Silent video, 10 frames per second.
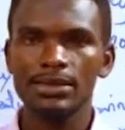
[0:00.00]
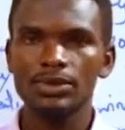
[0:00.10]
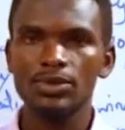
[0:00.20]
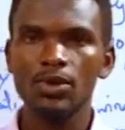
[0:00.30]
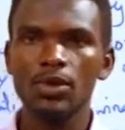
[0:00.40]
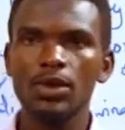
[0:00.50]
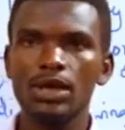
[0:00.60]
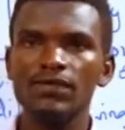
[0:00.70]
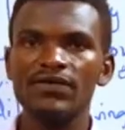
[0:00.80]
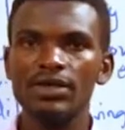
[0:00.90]
So
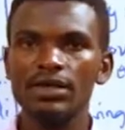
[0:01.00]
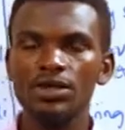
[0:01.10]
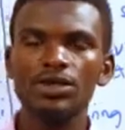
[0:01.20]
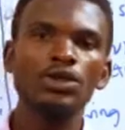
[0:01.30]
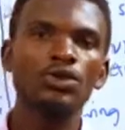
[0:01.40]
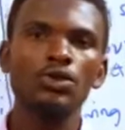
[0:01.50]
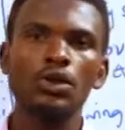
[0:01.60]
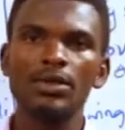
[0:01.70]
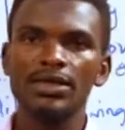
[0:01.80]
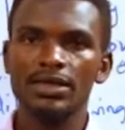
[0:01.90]
even in the
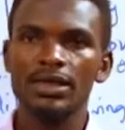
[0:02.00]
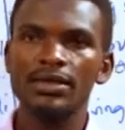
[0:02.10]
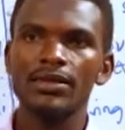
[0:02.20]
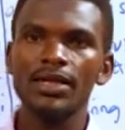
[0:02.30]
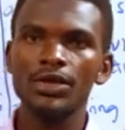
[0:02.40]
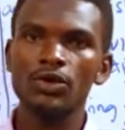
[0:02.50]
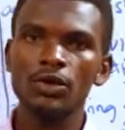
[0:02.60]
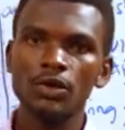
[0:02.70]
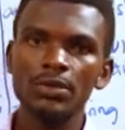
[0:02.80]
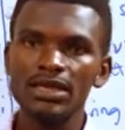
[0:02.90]

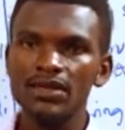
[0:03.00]
economic